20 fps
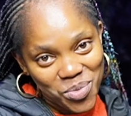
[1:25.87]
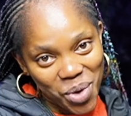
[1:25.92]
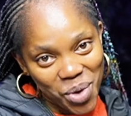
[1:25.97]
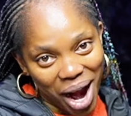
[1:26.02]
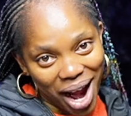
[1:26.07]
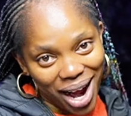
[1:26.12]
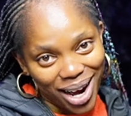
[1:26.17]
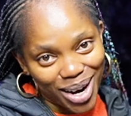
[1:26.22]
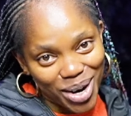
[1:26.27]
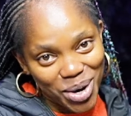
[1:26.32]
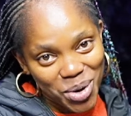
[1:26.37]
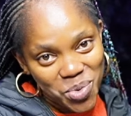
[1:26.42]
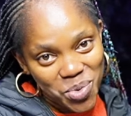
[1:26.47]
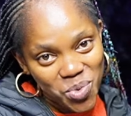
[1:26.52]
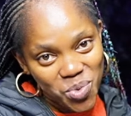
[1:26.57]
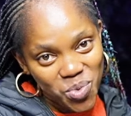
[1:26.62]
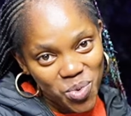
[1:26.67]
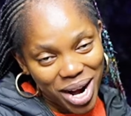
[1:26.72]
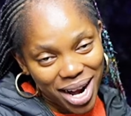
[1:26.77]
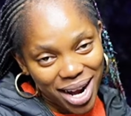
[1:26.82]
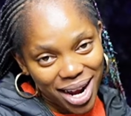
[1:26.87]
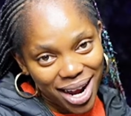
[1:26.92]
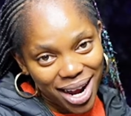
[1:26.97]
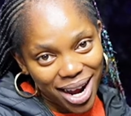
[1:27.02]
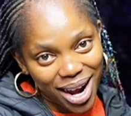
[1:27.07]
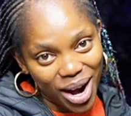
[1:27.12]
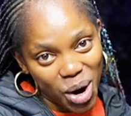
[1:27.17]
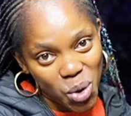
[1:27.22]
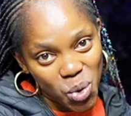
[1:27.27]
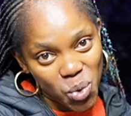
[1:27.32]
we're sniffing
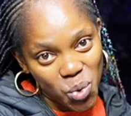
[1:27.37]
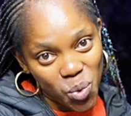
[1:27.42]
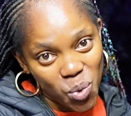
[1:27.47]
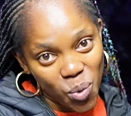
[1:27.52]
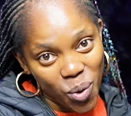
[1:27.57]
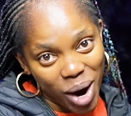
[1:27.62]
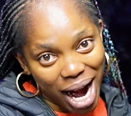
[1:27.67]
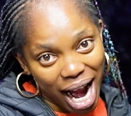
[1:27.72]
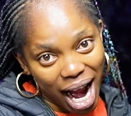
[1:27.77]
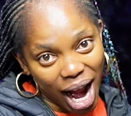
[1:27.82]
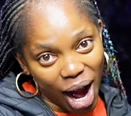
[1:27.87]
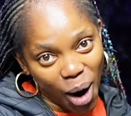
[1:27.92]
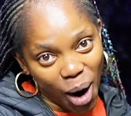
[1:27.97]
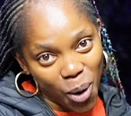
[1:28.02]
we're the food.